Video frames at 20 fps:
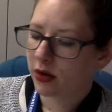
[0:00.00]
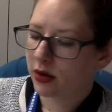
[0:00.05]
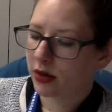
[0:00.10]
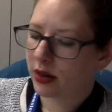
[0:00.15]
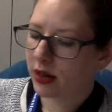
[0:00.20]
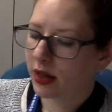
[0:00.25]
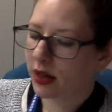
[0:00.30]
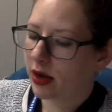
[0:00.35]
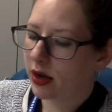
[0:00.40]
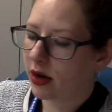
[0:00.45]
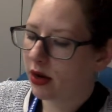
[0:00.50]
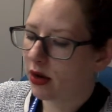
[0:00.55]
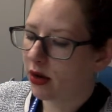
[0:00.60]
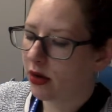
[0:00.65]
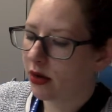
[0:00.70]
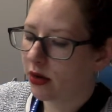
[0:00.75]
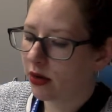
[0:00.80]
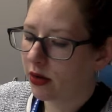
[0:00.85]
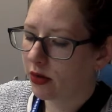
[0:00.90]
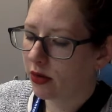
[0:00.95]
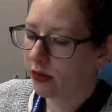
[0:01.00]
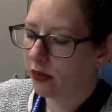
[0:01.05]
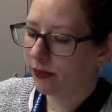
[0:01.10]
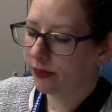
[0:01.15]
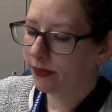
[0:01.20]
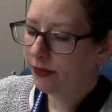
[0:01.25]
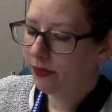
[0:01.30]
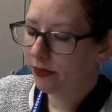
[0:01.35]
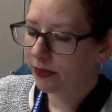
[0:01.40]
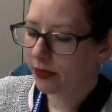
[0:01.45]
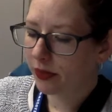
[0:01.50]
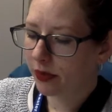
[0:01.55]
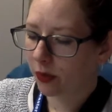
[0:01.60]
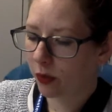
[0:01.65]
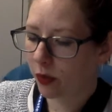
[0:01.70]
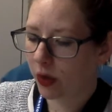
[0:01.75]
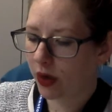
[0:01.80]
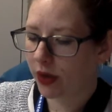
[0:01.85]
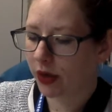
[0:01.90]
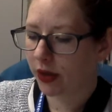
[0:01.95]
Then
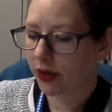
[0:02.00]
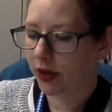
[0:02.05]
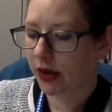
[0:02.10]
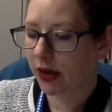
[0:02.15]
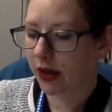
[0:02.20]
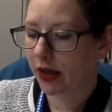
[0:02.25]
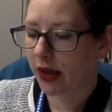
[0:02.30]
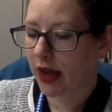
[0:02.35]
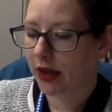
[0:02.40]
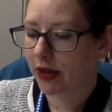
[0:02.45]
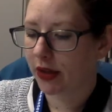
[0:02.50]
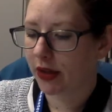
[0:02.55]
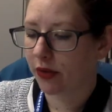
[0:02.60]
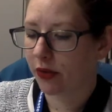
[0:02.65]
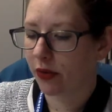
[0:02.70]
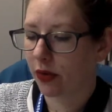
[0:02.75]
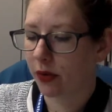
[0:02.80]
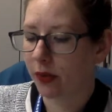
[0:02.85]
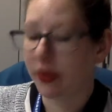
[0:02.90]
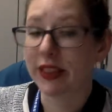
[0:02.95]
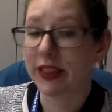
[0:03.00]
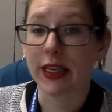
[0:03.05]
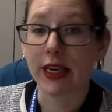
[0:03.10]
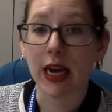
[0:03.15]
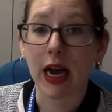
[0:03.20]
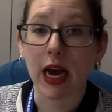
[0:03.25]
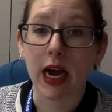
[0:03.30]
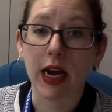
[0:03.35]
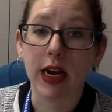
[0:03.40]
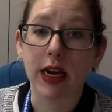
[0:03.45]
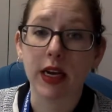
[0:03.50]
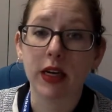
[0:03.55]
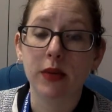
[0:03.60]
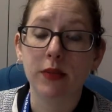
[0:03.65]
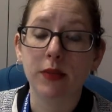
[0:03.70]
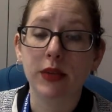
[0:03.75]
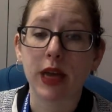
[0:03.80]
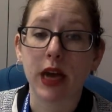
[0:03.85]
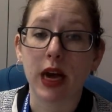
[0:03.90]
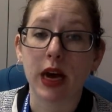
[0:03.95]
when you're correctly asking for missing
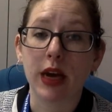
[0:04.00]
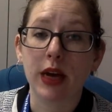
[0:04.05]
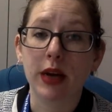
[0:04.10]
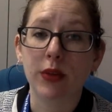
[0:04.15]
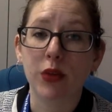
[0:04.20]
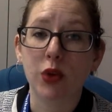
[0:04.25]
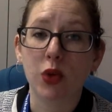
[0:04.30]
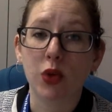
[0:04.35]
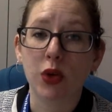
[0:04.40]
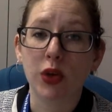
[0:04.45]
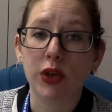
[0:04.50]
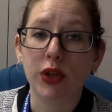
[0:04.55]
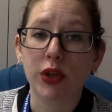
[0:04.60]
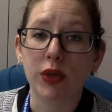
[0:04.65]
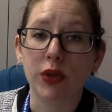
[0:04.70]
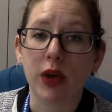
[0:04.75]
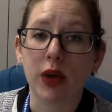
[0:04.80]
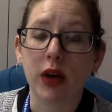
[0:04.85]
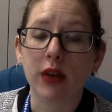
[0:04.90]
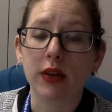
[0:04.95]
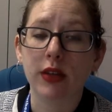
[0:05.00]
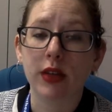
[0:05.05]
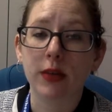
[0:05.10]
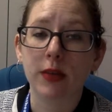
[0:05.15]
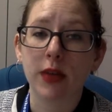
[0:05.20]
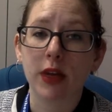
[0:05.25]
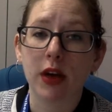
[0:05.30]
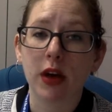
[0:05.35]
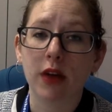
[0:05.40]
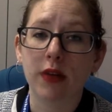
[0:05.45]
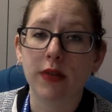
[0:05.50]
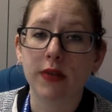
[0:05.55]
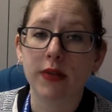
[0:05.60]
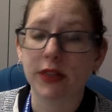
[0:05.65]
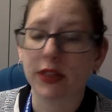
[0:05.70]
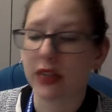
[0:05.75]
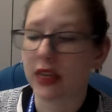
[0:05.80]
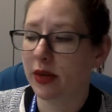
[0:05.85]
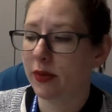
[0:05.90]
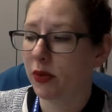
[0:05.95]
items, I am going to knock something off of your
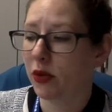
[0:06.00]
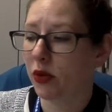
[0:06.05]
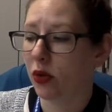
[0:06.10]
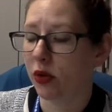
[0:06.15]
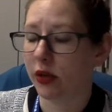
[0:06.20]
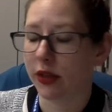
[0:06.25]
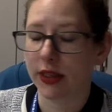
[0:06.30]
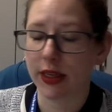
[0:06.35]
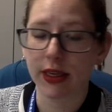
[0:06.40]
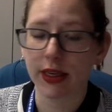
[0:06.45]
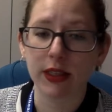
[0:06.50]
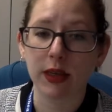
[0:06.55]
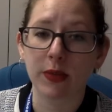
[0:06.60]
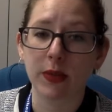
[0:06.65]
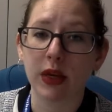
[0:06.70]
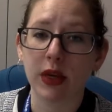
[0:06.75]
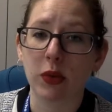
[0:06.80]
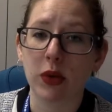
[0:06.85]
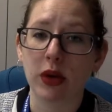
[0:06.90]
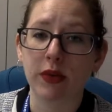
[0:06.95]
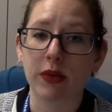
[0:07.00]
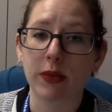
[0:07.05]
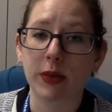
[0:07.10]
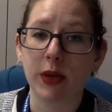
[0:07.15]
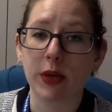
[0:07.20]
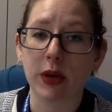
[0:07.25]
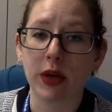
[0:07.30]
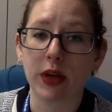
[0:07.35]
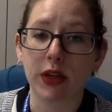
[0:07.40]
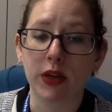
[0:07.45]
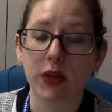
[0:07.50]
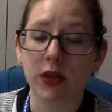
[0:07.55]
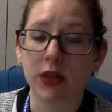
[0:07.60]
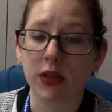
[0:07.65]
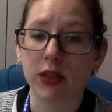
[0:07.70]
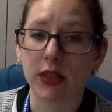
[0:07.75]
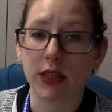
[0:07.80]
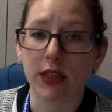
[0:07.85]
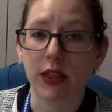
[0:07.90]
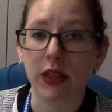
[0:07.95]
table or take something away from you, and you
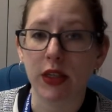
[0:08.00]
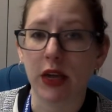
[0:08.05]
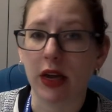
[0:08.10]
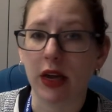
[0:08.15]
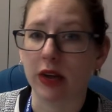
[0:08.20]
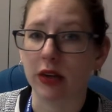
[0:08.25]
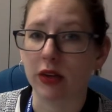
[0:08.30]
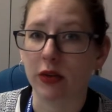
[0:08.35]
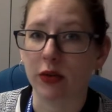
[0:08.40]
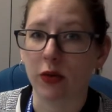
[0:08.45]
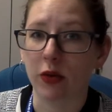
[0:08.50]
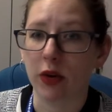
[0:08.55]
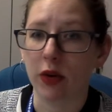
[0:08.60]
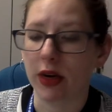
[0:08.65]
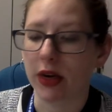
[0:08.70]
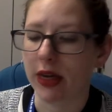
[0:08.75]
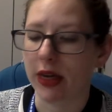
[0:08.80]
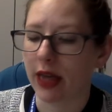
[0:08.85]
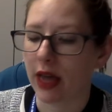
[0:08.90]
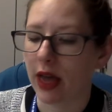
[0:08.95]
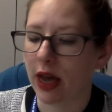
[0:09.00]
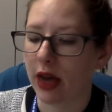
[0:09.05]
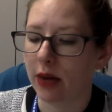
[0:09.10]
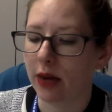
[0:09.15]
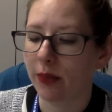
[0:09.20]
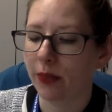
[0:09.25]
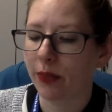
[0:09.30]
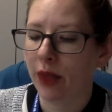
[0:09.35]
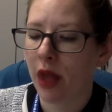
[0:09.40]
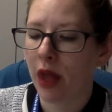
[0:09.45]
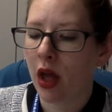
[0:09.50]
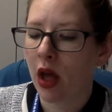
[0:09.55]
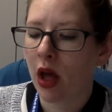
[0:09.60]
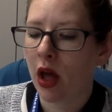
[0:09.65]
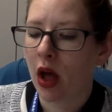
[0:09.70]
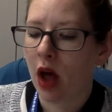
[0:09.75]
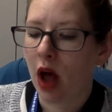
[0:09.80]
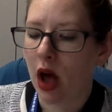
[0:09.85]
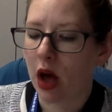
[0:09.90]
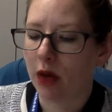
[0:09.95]
just need to ask for it again.
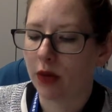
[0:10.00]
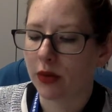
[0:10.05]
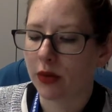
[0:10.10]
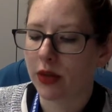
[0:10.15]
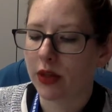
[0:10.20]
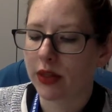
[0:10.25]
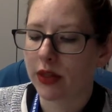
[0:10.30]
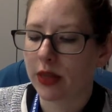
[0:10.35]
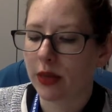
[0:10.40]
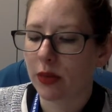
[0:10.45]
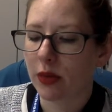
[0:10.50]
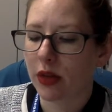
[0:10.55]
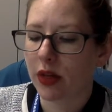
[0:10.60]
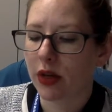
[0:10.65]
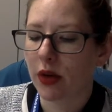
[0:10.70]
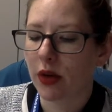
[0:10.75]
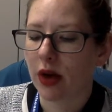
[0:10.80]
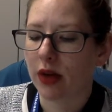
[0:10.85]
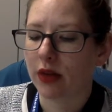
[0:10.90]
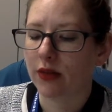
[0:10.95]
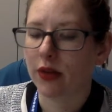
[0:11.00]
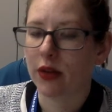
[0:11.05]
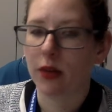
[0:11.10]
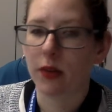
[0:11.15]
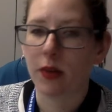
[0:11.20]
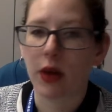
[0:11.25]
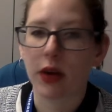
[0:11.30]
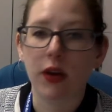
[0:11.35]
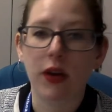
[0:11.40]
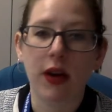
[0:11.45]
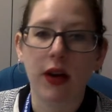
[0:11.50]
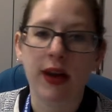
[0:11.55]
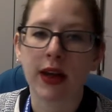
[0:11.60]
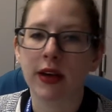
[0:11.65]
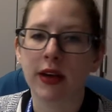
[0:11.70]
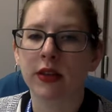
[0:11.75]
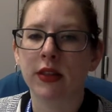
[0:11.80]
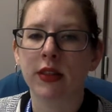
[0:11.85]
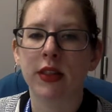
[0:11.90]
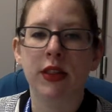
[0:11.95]
So the same way that you ask for the menu, la
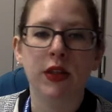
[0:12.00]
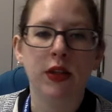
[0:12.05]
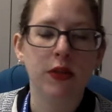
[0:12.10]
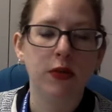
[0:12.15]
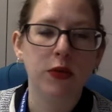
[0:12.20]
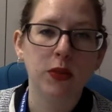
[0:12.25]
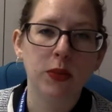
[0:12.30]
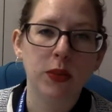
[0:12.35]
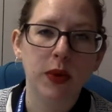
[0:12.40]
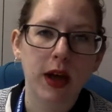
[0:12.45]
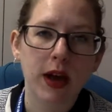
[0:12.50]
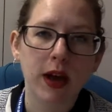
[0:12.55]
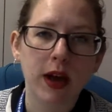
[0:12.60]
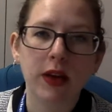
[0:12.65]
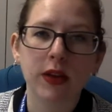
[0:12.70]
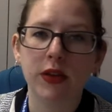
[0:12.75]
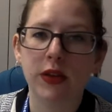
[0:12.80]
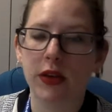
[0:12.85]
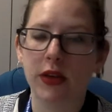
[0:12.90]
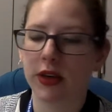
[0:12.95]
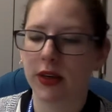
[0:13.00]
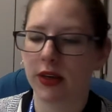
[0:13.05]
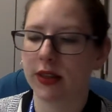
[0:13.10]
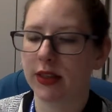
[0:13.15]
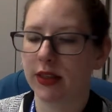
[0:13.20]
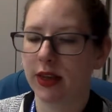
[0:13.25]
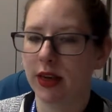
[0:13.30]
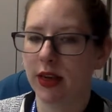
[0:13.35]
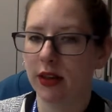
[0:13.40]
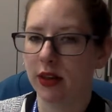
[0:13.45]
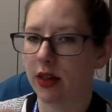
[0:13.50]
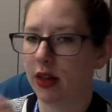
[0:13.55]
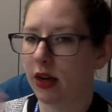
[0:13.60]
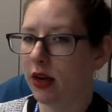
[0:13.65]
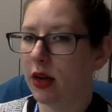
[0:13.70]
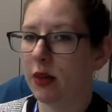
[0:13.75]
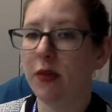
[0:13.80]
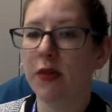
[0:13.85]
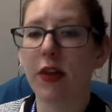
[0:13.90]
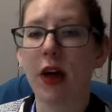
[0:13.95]
carte s'il vous plaît, so you're going to say the
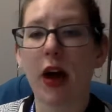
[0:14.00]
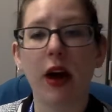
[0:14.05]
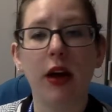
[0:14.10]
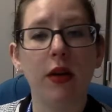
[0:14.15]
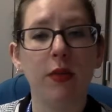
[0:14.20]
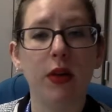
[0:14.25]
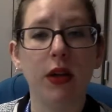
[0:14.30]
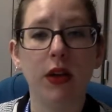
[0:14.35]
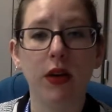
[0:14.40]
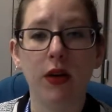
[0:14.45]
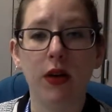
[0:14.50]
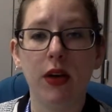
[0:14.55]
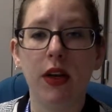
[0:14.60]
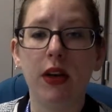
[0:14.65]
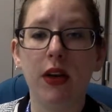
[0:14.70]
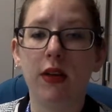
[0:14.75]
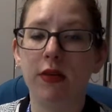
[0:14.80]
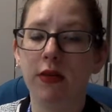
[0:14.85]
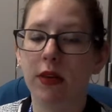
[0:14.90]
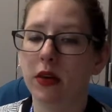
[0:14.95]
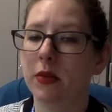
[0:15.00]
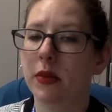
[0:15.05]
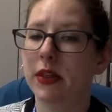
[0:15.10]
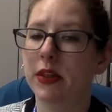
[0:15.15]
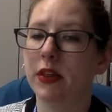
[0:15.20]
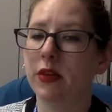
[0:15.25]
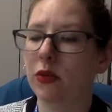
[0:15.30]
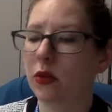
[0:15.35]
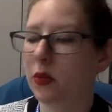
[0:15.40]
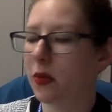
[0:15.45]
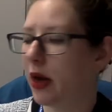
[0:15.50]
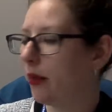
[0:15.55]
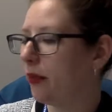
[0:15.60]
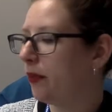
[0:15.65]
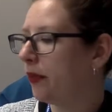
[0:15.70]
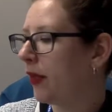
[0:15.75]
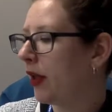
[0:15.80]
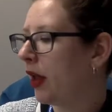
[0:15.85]
name of the item that you need, followed by s'il vous plaît.